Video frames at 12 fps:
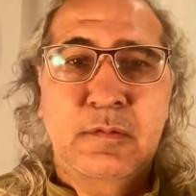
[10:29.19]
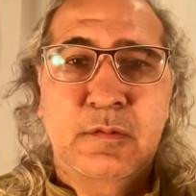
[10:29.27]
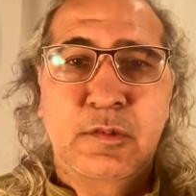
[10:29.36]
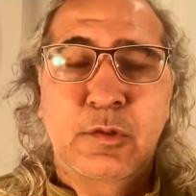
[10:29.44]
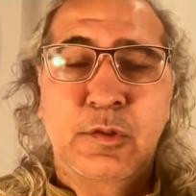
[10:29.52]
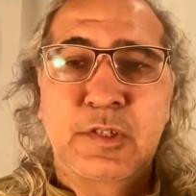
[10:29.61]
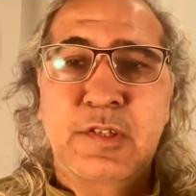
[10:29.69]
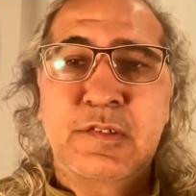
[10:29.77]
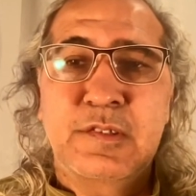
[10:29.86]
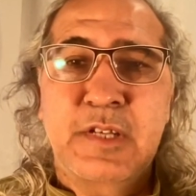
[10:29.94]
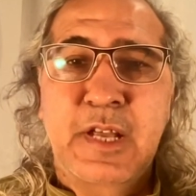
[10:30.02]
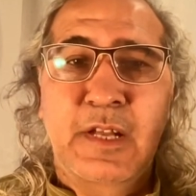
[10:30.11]
you know this
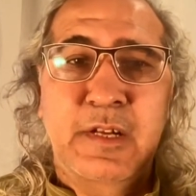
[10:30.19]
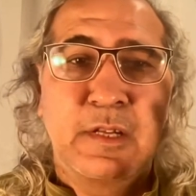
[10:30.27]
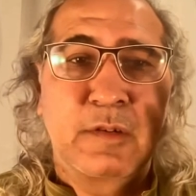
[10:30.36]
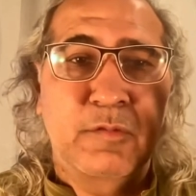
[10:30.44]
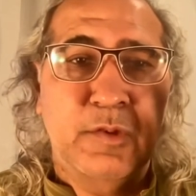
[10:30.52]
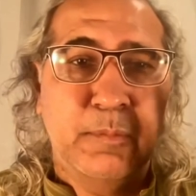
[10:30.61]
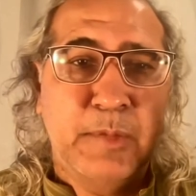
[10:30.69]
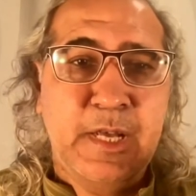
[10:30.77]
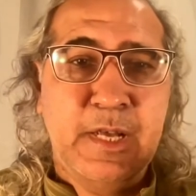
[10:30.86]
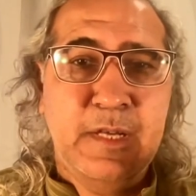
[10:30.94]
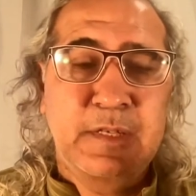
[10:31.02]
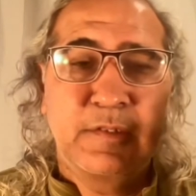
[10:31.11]
stand in for
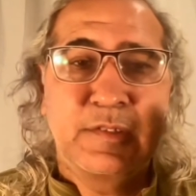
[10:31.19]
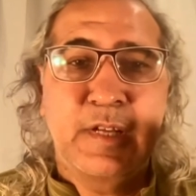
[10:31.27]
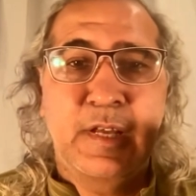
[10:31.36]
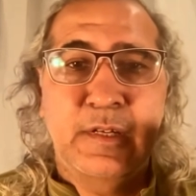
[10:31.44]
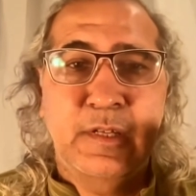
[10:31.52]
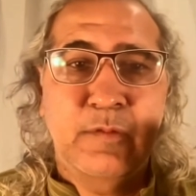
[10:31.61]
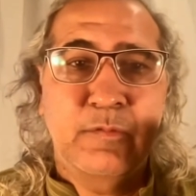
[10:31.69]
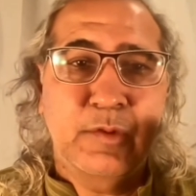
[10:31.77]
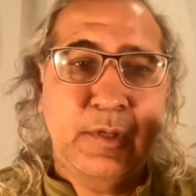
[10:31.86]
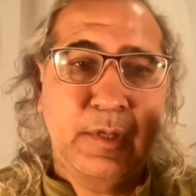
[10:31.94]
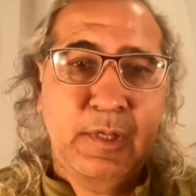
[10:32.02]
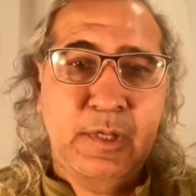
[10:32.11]
bad stand in
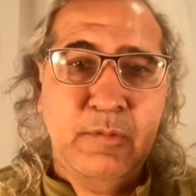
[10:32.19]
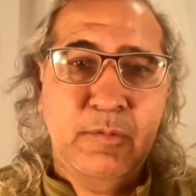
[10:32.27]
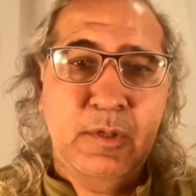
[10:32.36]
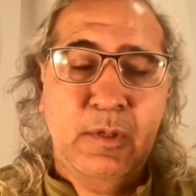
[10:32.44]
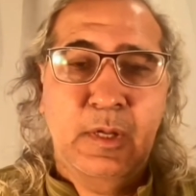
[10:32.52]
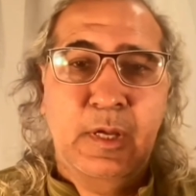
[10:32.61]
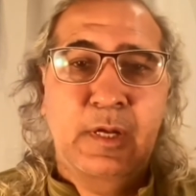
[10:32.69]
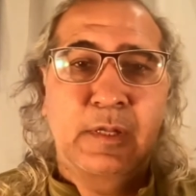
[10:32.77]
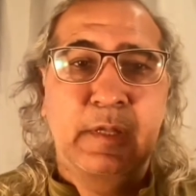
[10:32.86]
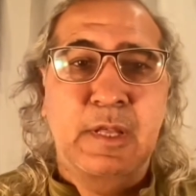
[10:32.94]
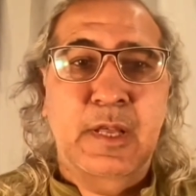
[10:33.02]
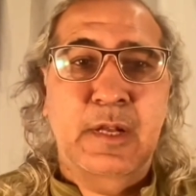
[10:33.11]
for evil
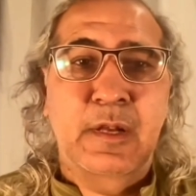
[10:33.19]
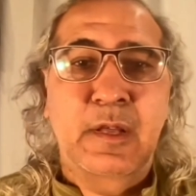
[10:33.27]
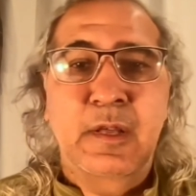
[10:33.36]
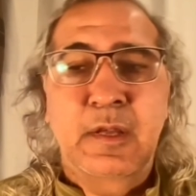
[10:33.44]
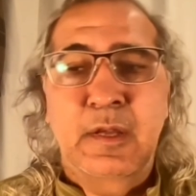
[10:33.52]
and then